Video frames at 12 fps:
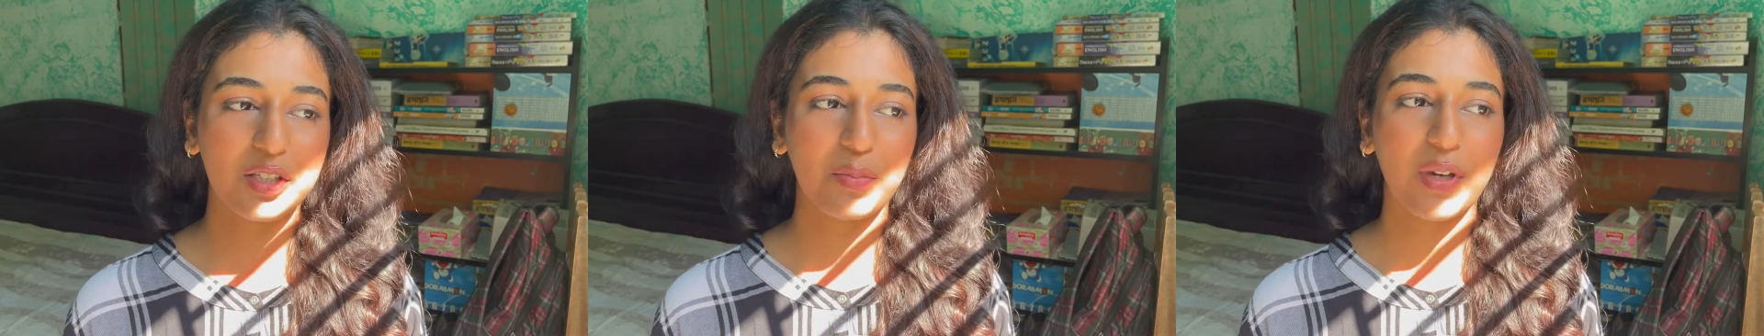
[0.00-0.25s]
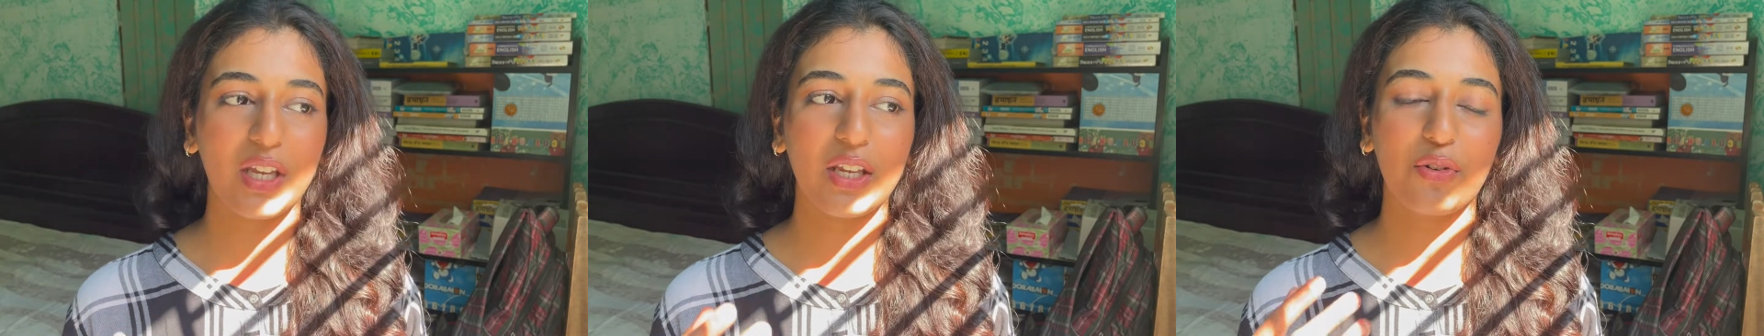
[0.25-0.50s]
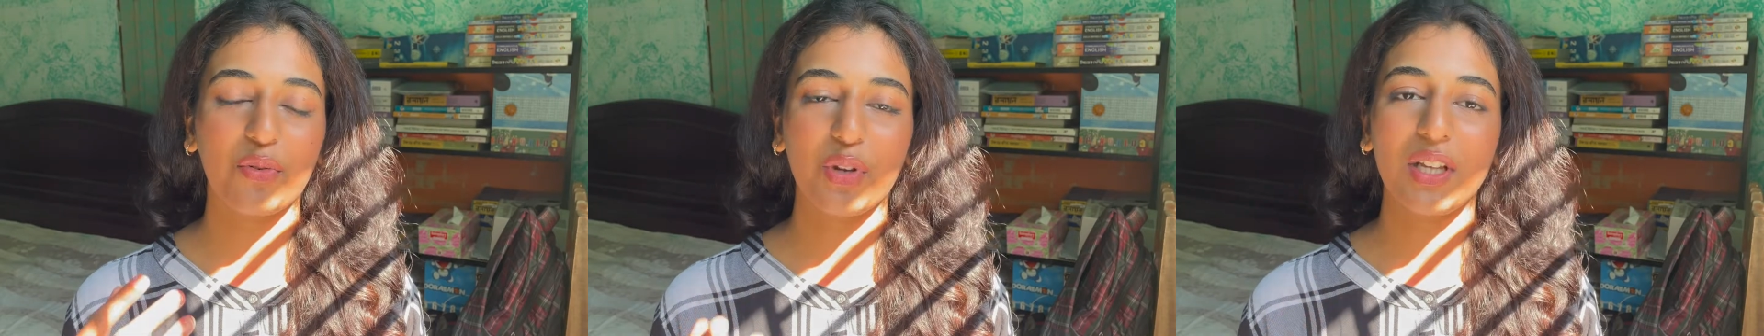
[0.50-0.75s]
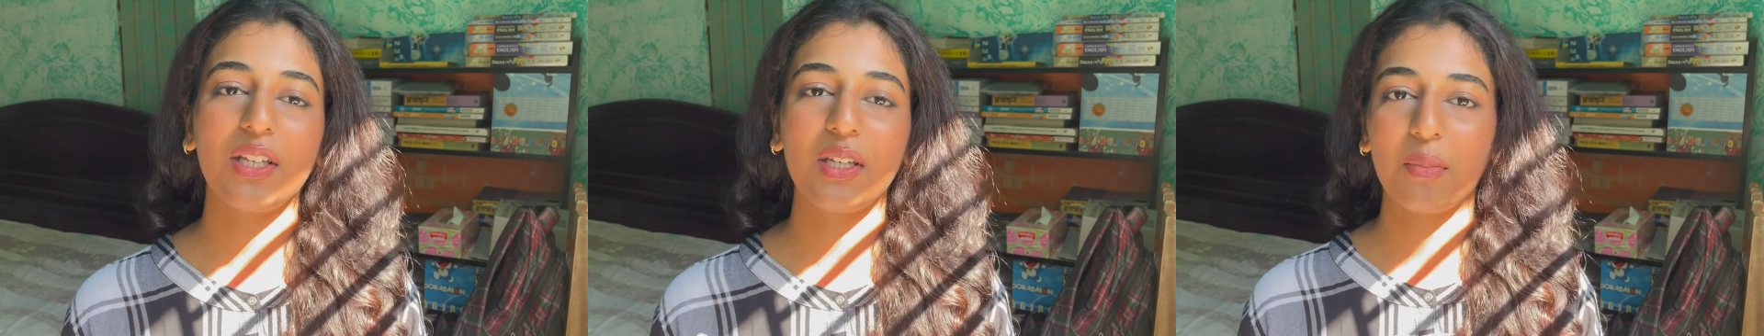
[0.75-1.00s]
but it
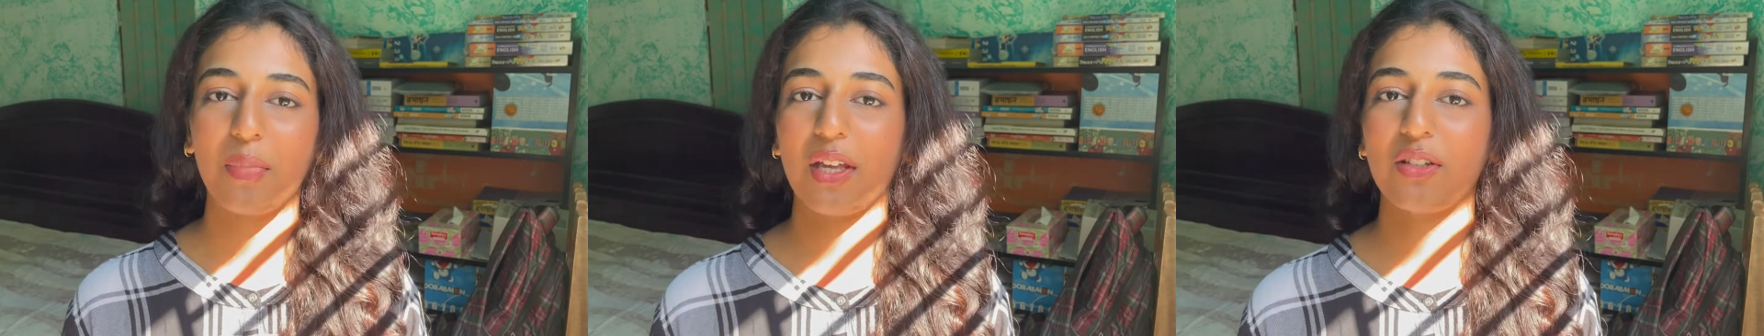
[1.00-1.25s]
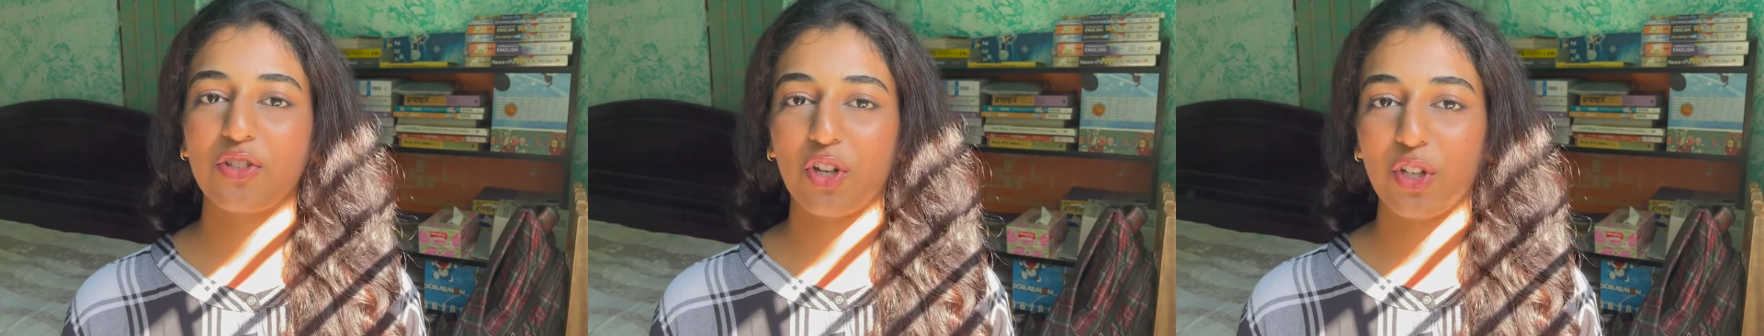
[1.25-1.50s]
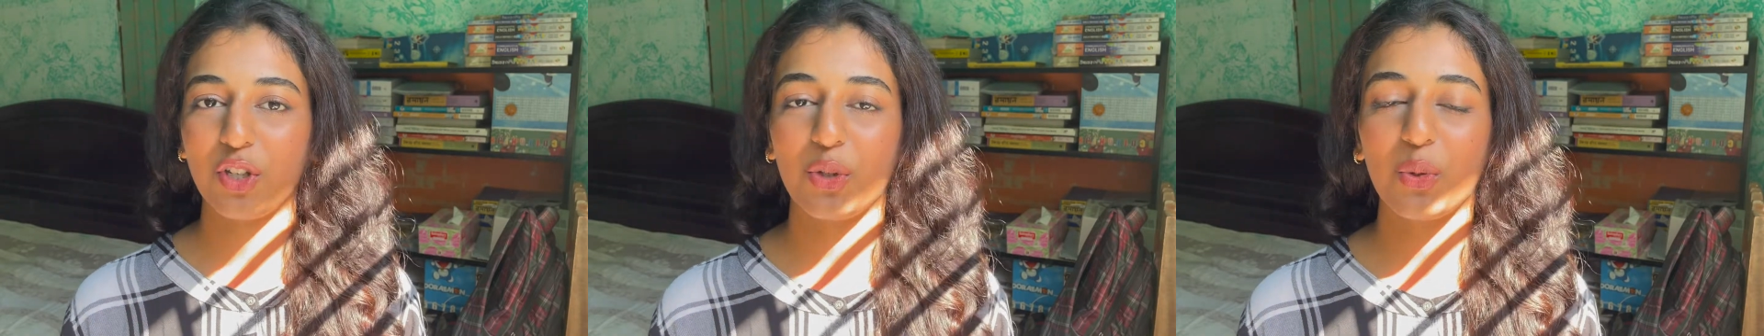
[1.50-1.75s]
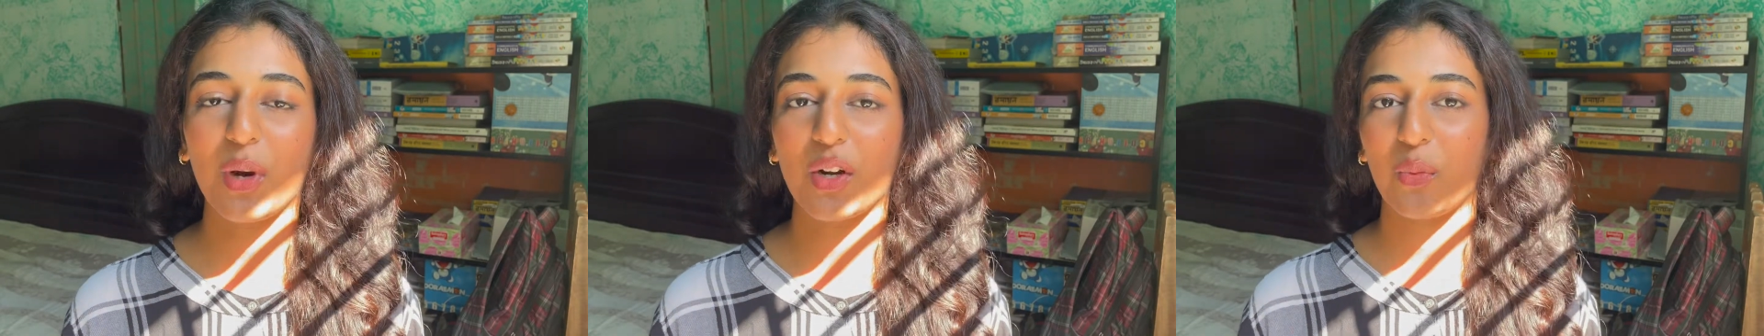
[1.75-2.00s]
really depends on
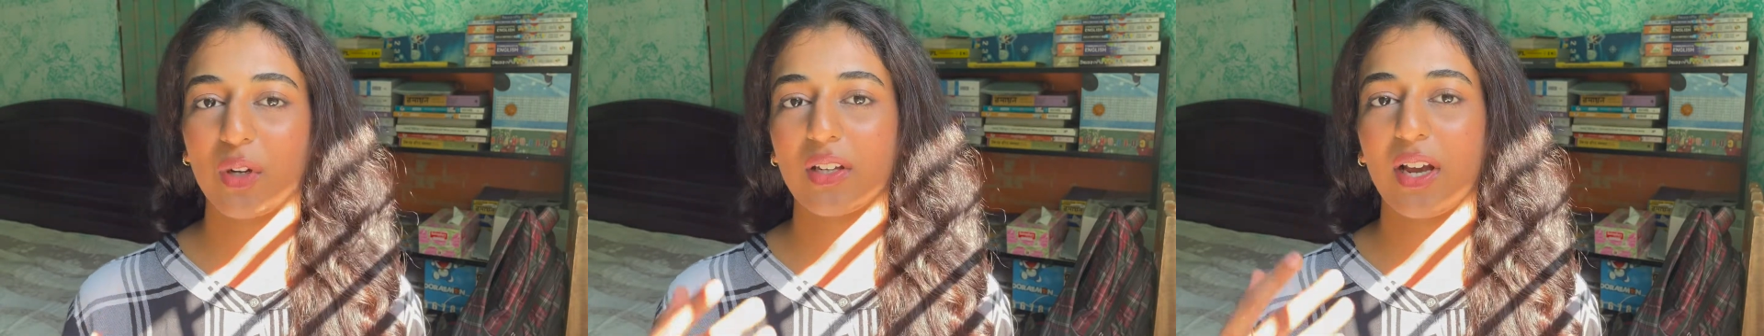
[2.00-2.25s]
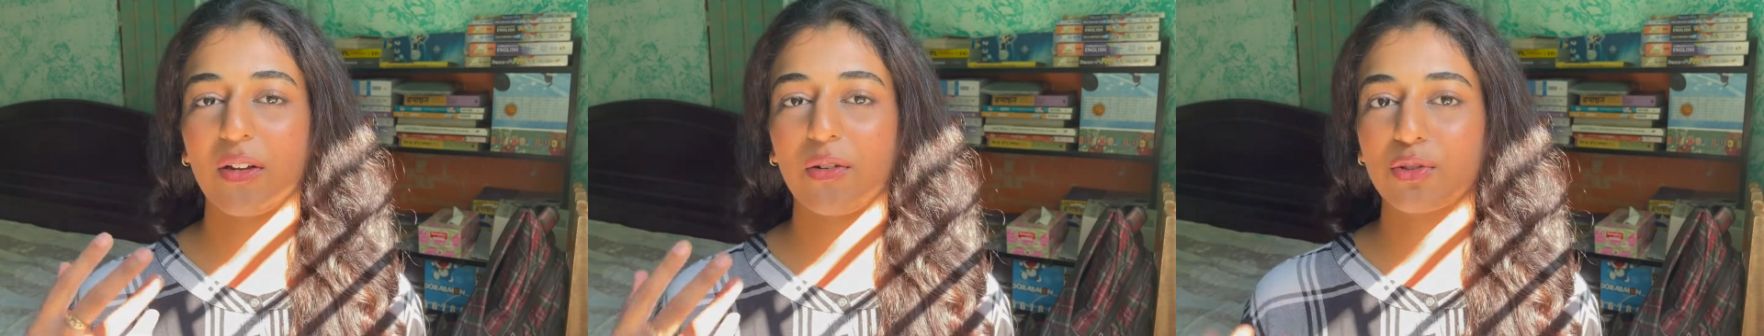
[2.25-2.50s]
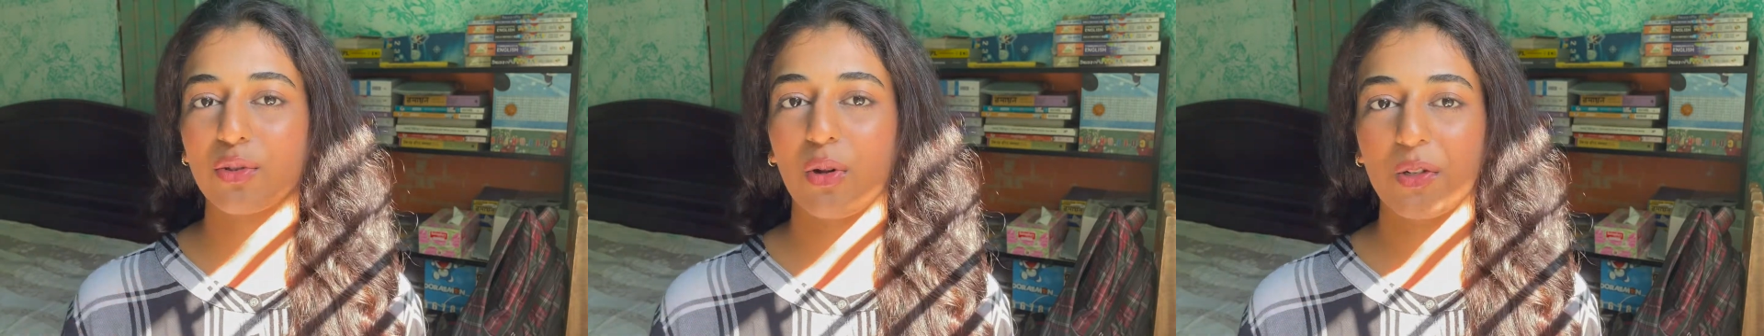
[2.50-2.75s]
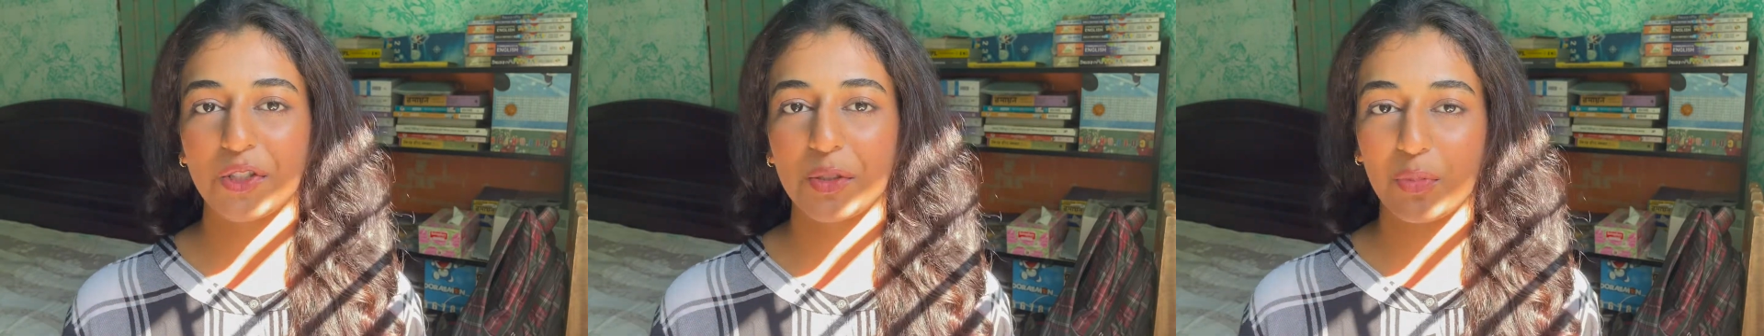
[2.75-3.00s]
you and what kind of
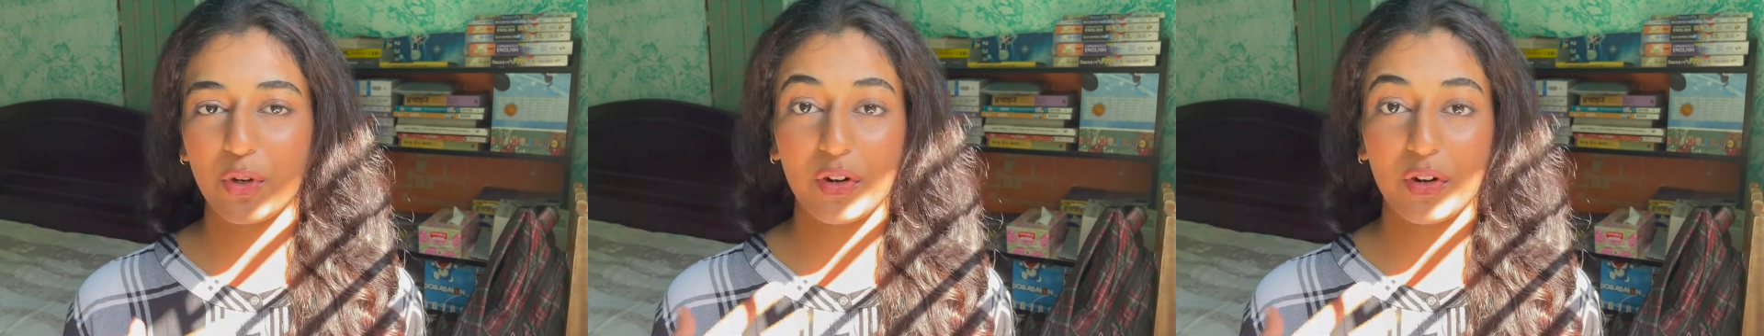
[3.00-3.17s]
scholarship you're